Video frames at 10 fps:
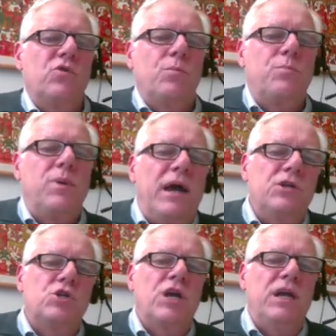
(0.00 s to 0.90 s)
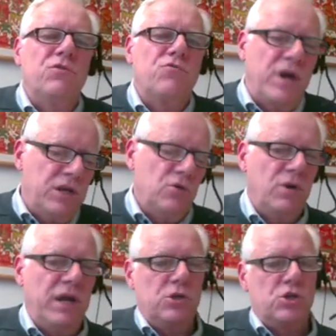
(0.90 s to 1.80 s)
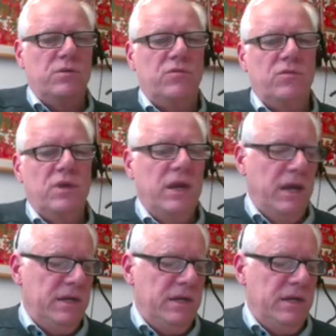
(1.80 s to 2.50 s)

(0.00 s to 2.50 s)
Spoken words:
supply chain regulations.